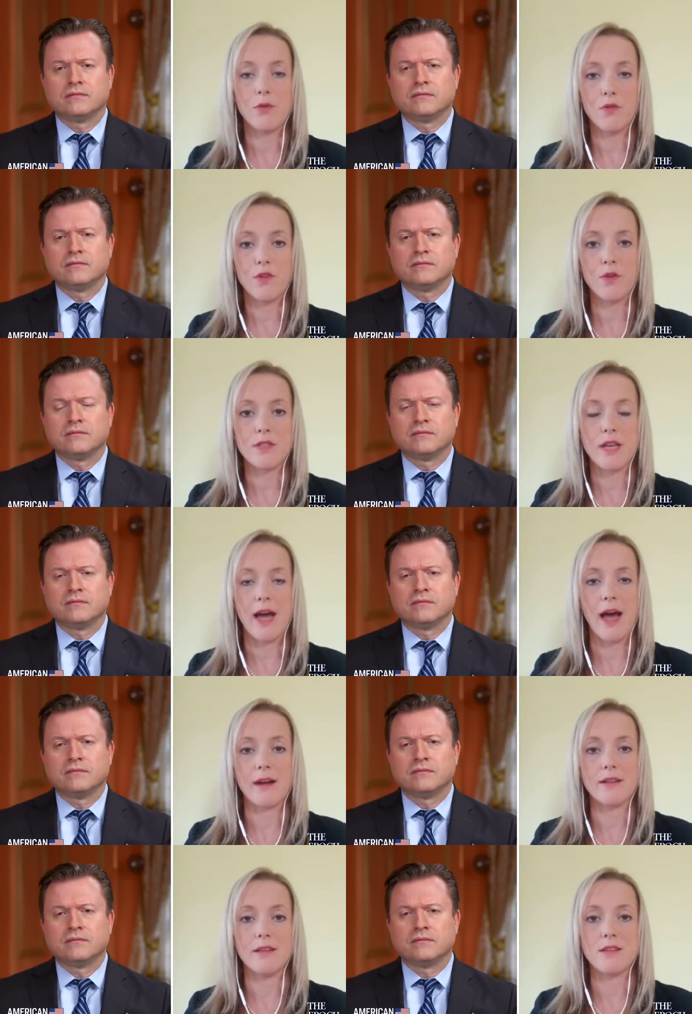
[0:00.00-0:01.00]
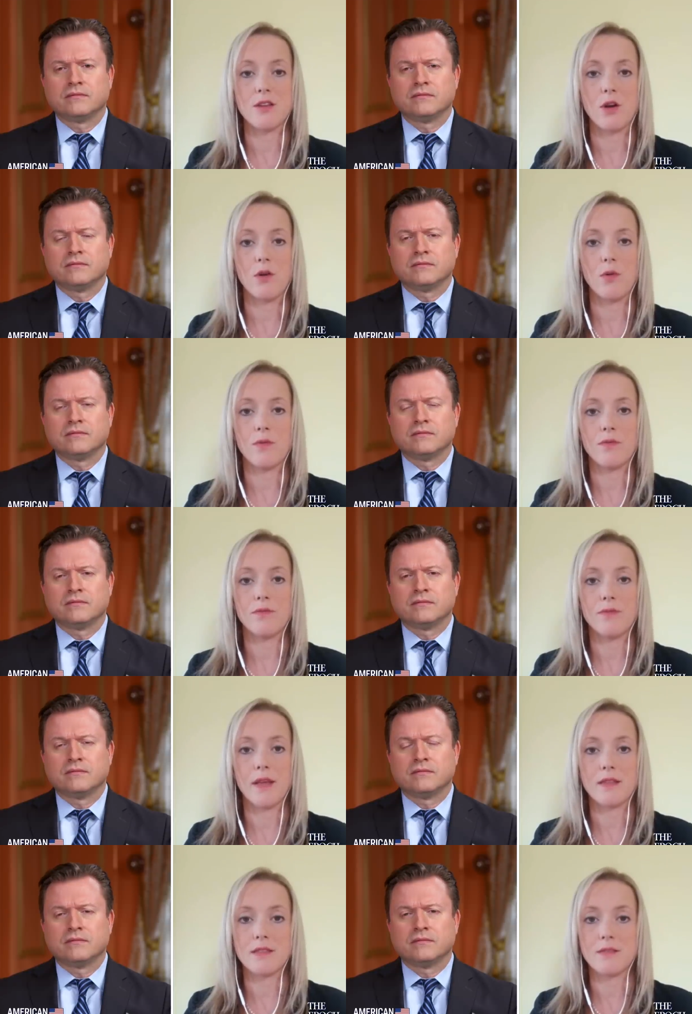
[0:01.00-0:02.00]
Speaker 1: they refused to act. And so
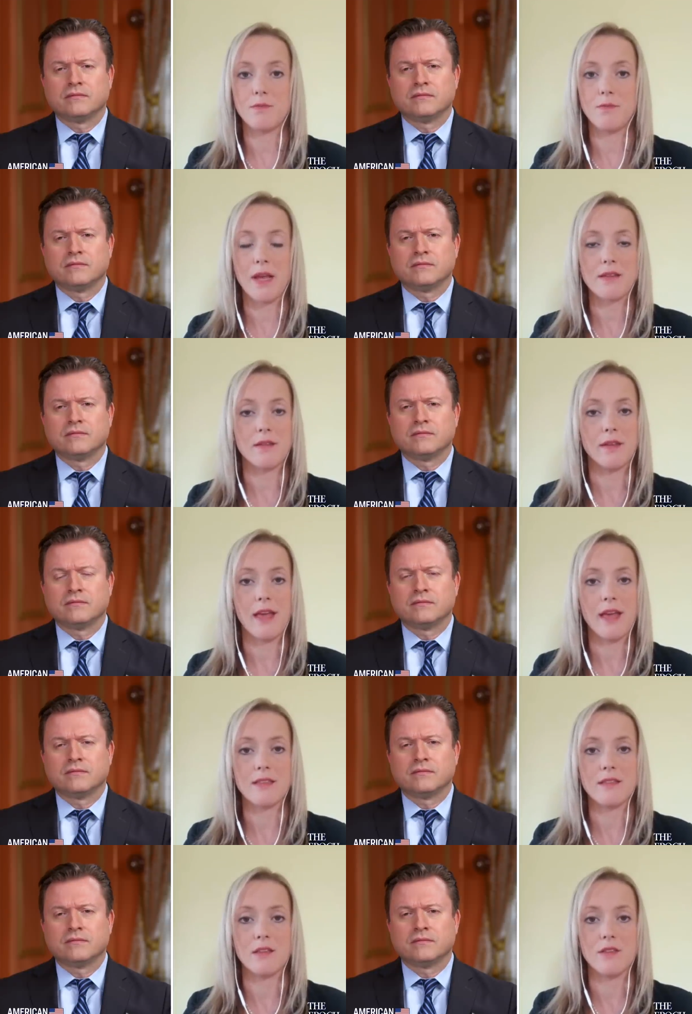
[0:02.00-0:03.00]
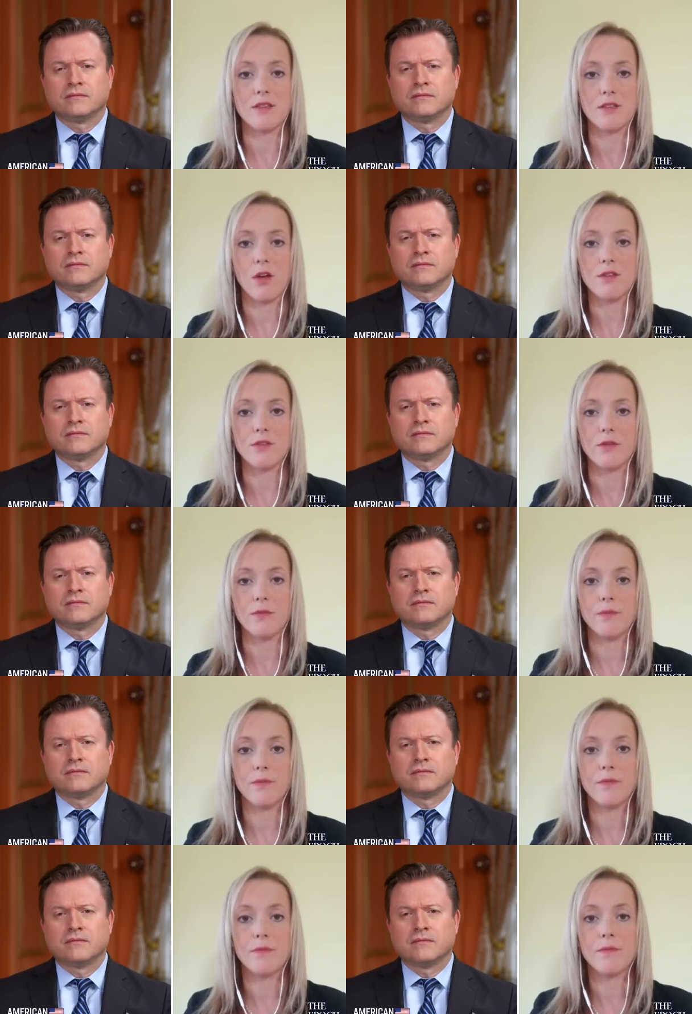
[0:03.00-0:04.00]
that's basically the essence of this lawsuit.
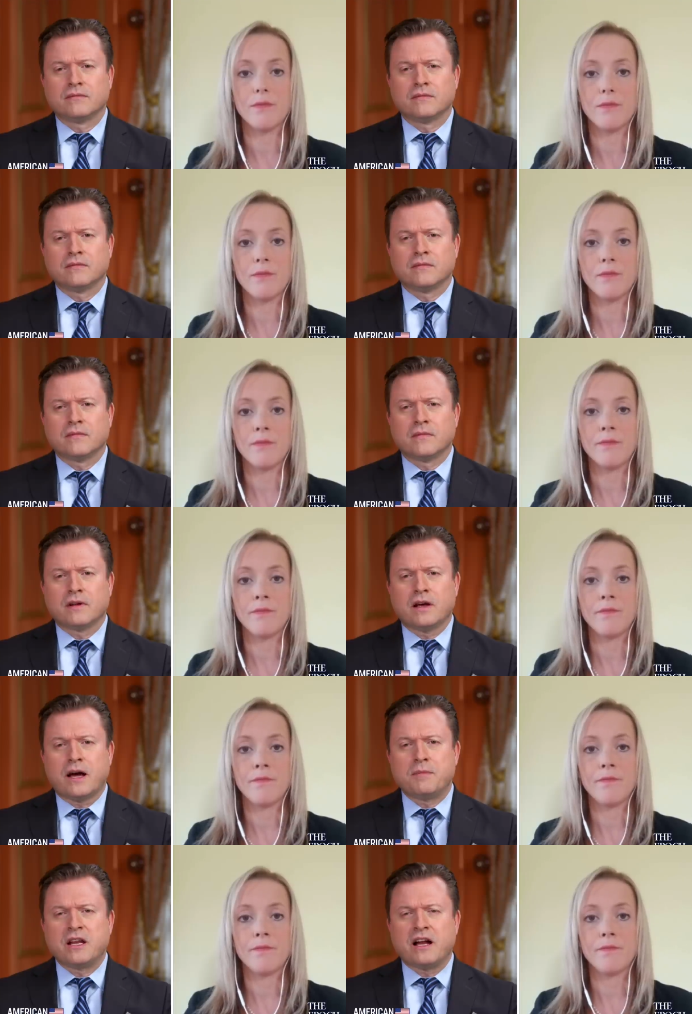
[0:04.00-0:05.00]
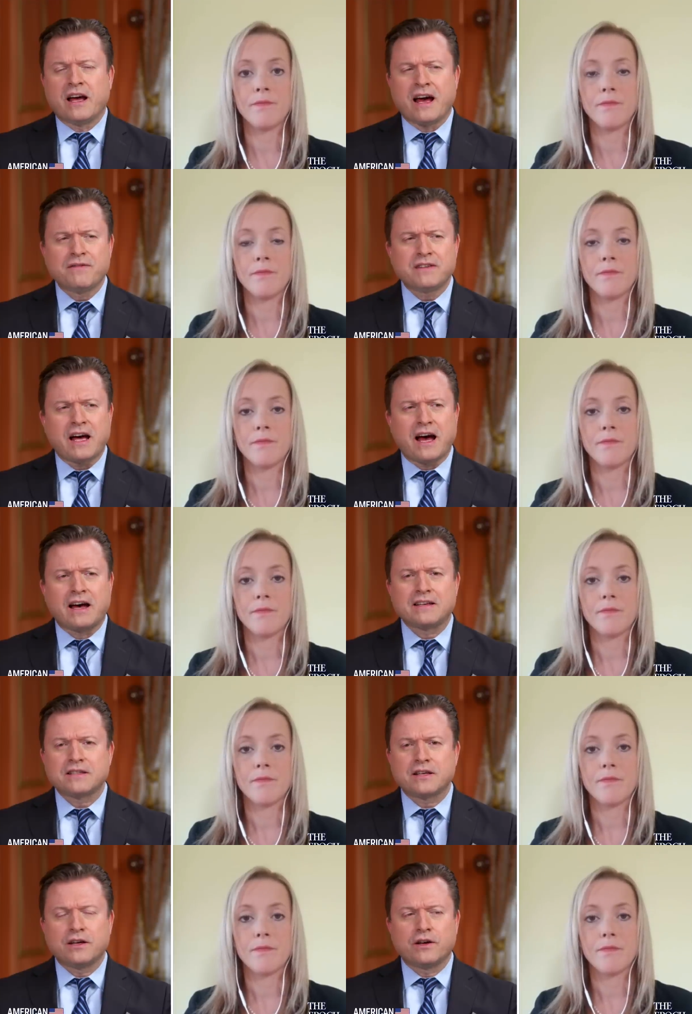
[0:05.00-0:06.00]
Speaker 2: I mean, I have to
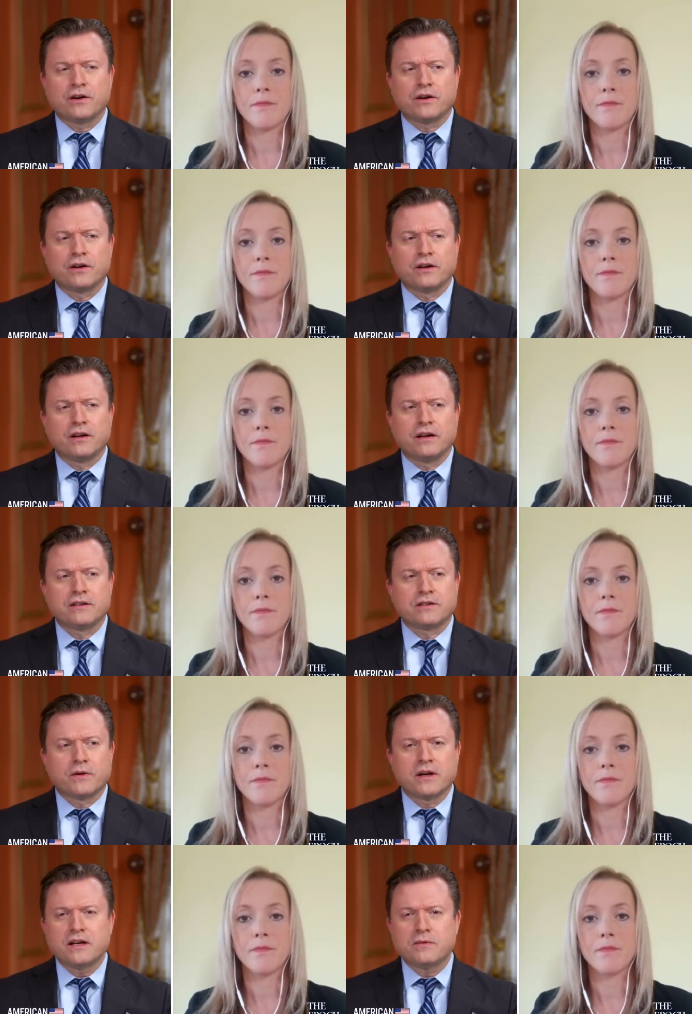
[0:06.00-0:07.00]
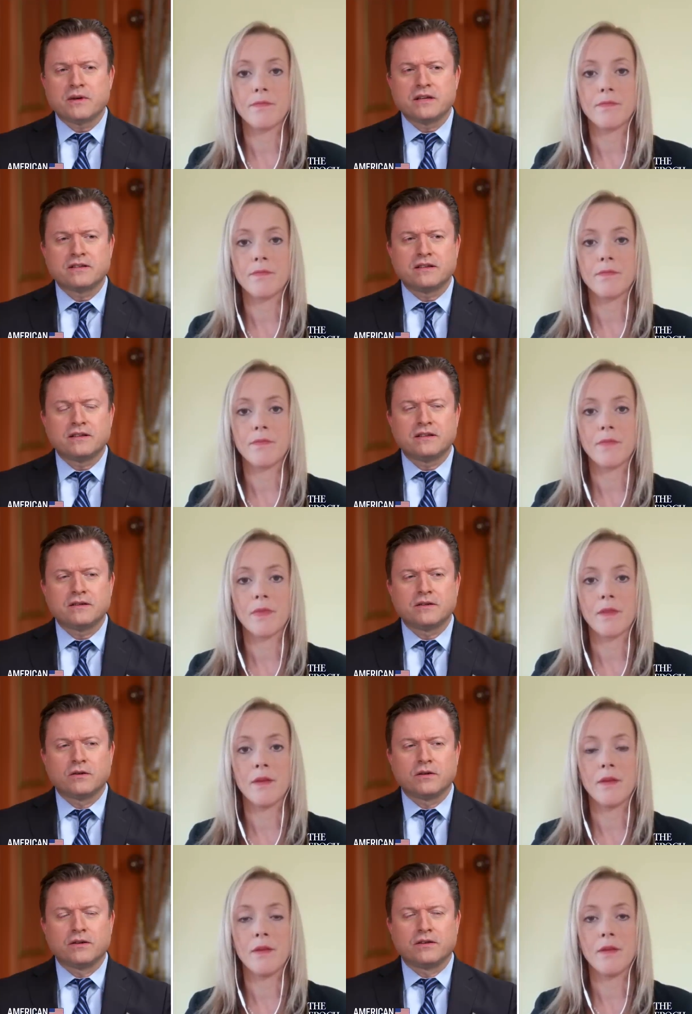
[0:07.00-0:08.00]
ask here, is there any
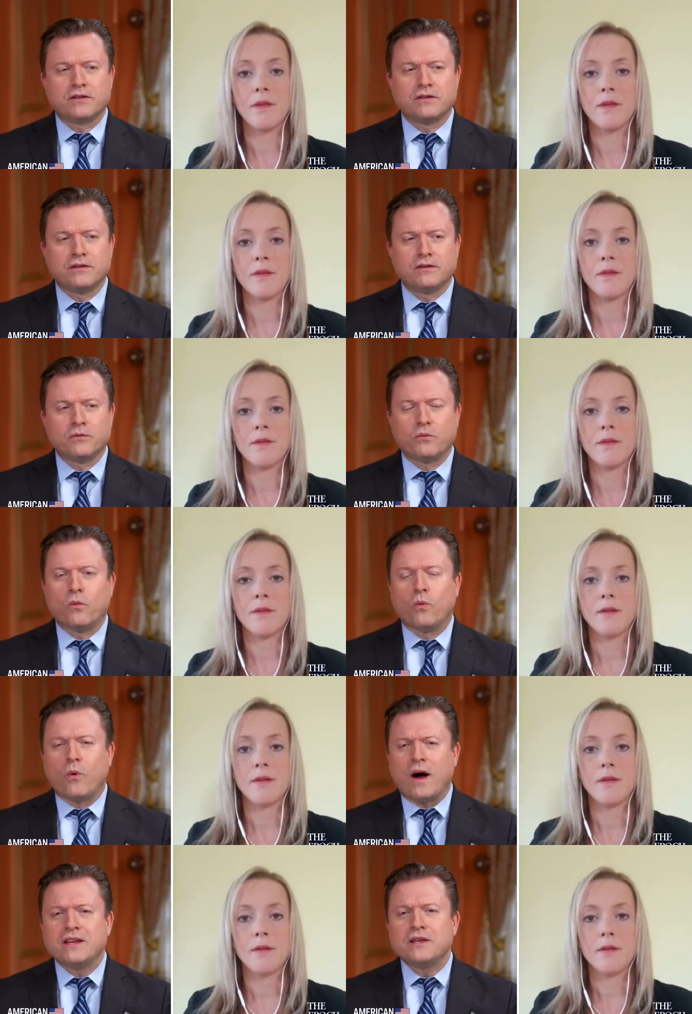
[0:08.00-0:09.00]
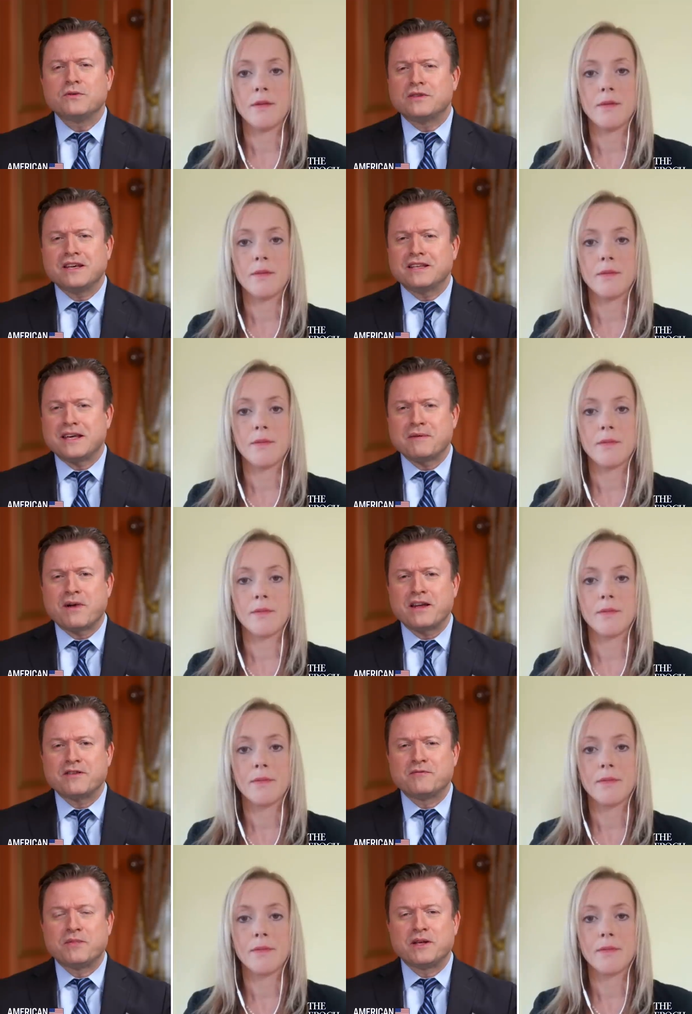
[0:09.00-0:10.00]
reason, why do you think they
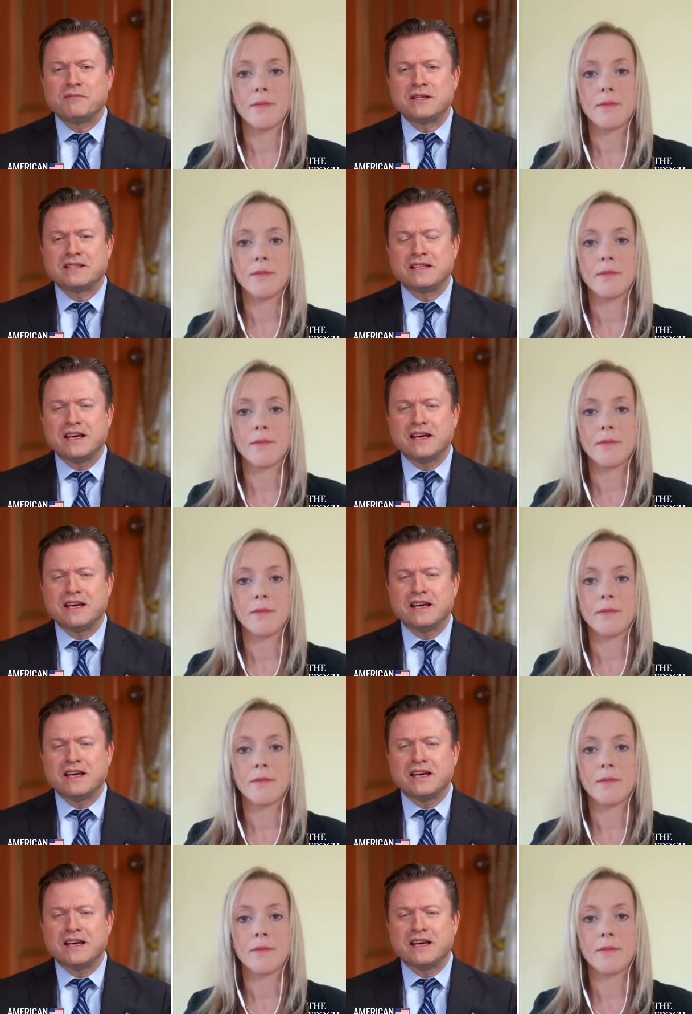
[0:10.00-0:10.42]
might have been